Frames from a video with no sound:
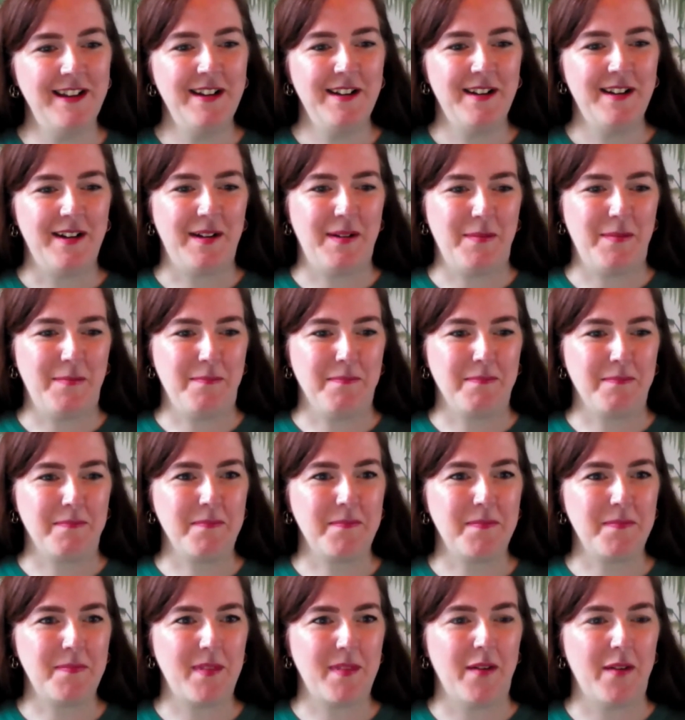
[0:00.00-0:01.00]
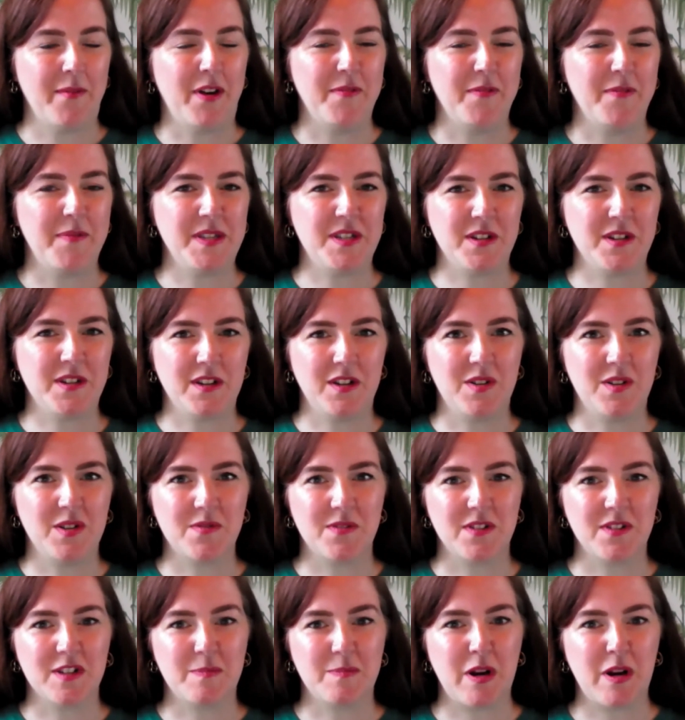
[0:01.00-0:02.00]
And I've been doing lots
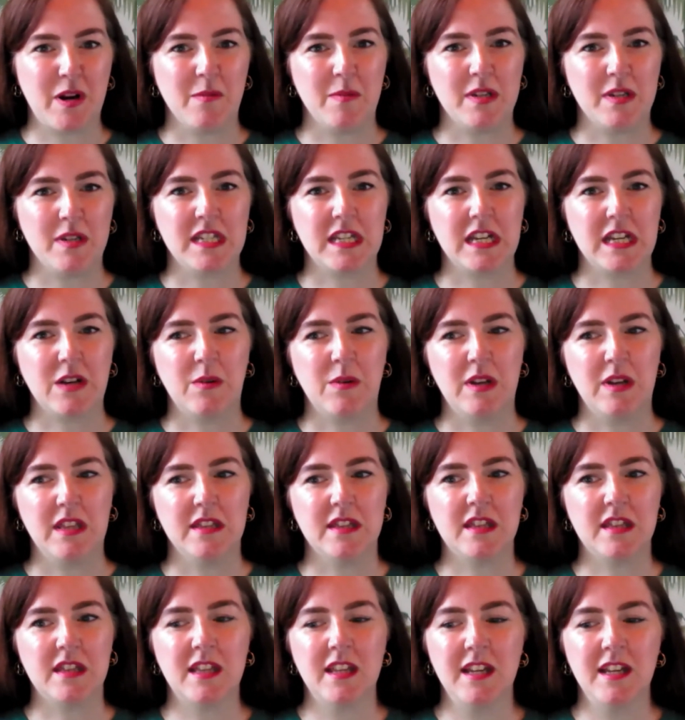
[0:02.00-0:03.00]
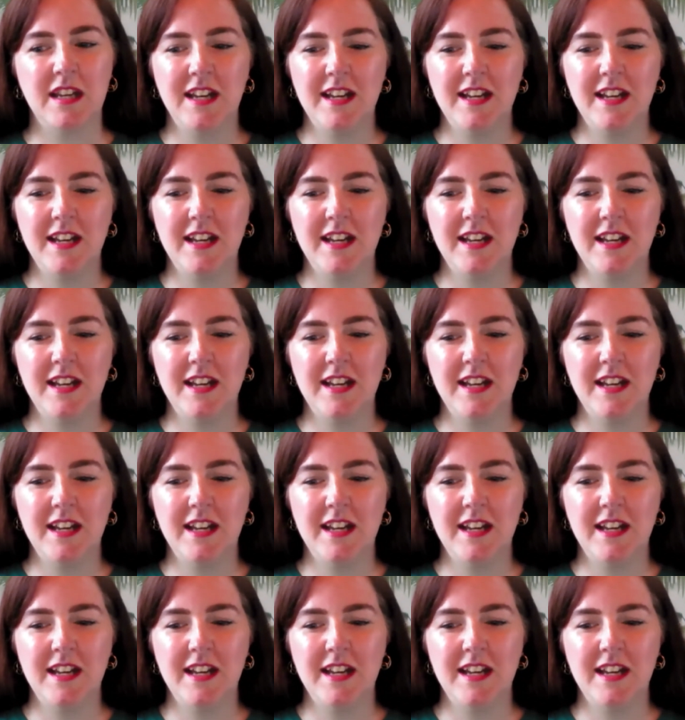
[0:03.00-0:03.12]
of experimenting with